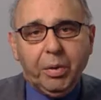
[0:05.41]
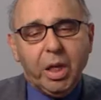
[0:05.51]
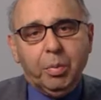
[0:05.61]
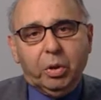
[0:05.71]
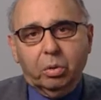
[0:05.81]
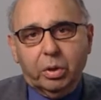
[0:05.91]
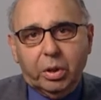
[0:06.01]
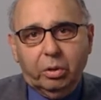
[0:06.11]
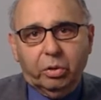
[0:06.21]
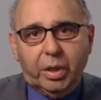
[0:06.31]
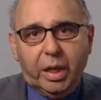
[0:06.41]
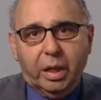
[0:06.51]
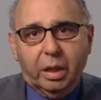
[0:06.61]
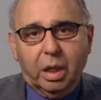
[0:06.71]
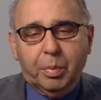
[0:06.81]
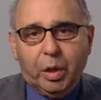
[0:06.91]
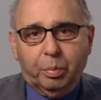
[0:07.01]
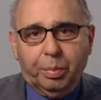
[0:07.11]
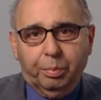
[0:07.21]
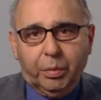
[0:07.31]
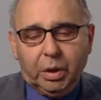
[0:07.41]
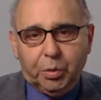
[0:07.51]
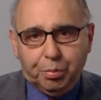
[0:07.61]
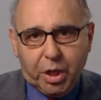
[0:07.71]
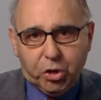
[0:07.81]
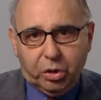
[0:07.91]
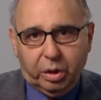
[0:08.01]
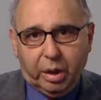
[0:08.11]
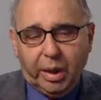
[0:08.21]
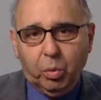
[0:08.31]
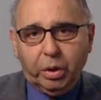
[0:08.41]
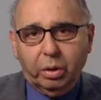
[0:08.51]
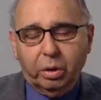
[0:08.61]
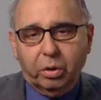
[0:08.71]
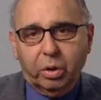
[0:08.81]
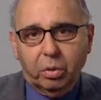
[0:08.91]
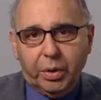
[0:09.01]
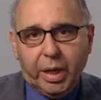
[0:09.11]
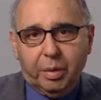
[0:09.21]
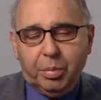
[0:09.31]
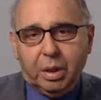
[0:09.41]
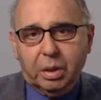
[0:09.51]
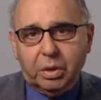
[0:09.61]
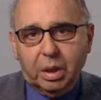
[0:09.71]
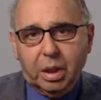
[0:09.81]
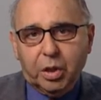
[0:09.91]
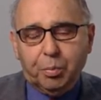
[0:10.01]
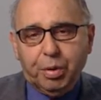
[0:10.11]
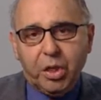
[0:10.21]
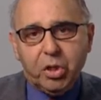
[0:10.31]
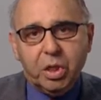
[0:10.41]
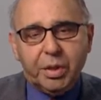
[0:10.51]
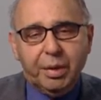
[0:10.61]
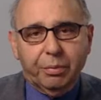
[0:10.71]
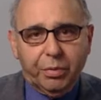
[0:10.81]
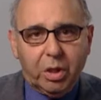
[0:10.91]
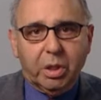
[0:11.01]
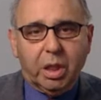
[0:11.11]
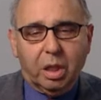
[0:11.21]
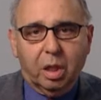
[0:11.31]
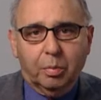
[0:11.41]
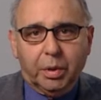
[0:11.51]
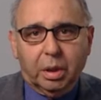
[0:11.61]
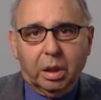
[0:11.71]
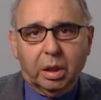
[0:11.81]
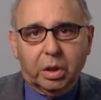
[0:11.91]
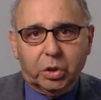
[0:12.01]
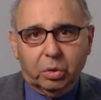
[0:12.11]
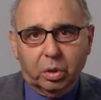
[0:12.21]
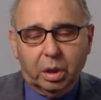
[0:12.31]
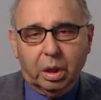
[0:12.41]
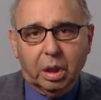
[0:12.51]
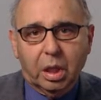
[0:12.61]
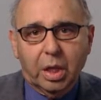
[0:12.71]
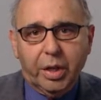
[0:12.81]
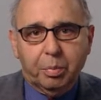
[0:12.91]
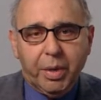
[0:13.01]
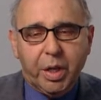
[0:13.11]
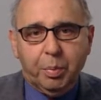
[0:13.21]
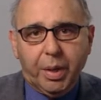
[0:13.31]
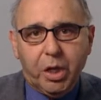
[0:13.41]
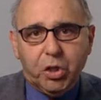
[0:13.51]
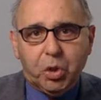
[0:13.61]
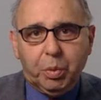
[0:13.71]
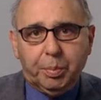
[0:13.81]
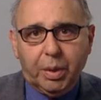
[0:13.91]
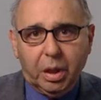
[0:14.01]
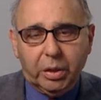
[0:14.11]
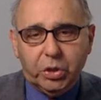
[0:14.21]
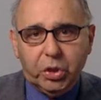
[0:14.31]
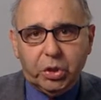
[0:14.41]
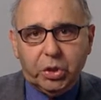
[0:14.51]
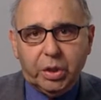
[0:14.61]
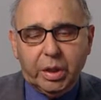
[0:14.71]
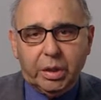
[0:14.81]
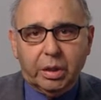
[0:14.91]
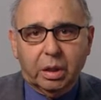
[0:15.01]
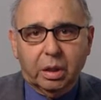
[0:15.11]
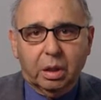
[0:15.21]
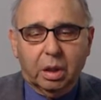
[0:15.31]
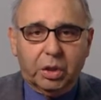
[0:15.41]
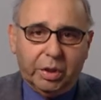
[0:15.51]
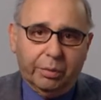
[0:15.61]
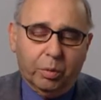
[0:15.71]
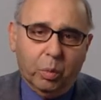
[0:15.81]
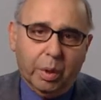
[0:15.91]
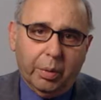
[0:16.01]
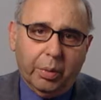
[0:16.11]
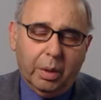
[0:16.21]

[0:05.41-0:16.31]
going to be talking to you today about depression, and I wanted to do that because depression is a very common disorder that many patients with Parkinson's disease uh, suffer with.